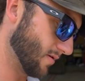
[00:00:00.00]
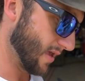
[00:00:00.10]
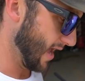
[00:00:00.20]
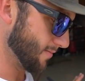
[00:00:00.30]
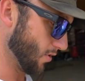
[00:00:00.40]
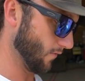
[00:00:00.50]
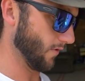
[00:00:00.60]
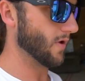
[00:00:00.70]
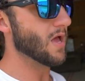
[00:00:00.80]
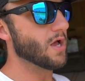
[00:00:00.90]
Game
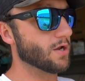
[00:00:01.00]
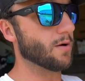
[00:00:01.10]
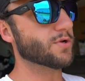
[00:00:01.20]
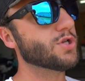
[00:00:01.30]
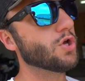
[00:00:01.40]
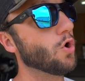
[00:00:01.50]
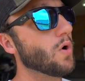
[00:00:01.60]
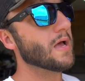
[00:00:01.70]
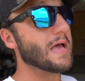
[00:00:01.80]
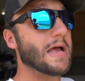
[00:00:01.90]
over. Number two,
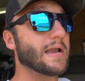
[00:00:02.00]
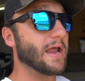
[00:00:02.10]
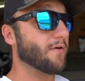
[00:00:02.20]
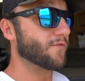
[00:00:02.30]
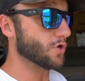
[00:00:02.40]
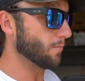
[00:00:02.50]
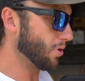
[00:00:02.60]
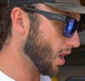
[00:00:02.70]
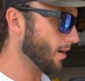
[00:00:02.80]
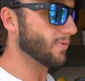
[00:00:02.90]
now for you
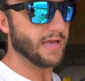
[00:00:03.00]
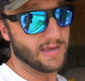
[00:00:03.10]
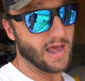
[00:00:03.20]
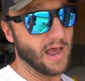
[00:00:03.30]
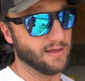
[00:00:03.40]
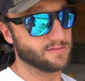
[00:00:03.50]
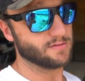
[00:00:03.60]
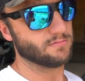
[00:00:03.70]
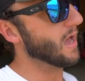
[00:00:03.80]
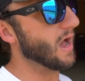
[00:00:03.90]
public
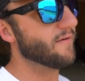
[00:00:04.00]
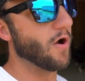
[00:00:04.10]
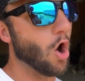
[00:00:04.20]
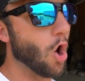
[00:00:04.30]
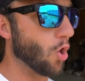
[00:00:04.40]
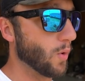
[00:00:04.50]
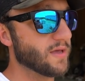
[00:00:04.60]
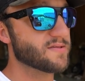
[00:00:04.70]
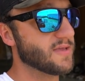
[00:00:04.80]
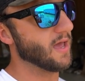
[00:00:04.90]
guys, I've
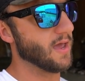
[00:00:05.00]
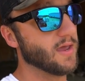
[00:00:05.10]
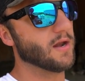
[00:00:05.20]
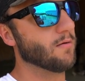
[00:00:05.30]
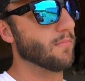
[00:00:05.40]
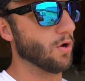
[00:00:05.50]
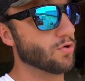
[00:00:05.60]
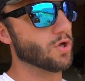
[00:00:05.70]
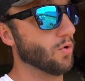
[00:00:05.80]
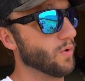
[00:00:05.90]
always taken a
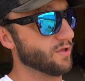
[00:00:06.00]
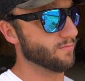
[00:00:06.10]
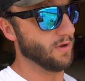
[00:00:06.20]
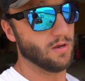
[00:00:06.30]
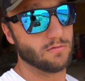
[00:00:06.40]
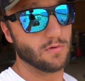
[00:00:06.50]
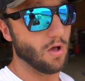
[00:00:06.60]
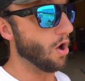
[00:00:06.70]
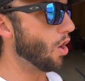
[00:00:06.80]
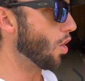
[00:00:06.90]
Mojo with me.
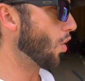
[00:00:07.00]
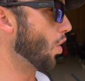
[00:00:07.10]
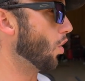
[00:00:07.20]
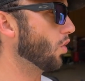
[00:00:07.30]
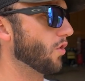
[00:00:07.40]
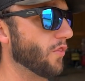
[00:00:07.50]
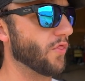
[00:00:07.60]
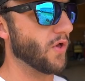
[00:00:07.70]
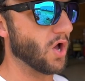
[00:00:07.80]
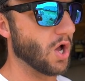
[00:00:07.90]
All
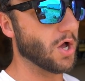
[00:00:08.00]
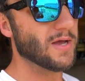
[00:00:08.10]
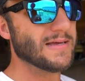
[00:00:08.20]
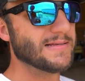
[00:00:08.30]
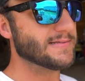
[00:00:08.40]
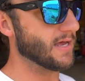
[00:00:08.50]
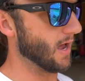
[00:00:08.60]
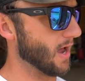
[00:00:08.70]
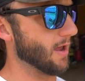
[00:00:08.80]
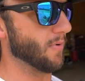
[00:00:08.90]
the
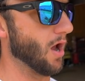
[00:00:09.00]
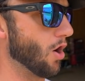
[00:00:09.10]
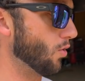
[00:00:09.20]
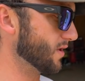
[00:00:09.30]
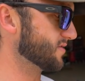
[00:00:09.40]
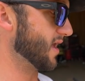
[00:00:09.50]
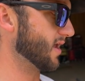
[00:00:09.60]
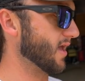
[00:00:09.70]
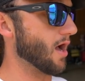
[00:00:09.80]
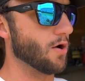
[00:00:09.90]
time. I always
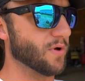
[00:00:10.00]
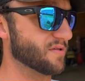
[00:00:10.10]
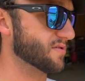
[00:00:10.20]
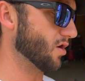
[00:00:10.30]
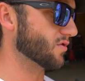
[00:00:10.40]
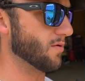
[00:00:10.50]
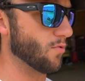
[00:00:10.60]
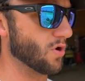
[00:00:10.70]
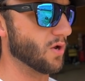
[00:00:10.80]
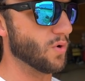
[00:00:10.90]
take it. I always start the
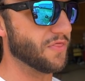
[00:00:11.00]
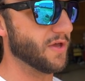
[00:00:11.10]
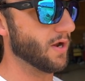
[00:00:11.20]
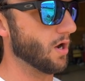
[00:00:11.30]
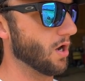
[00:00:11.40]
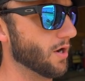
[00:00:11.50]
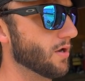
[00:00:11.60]
morning with it on.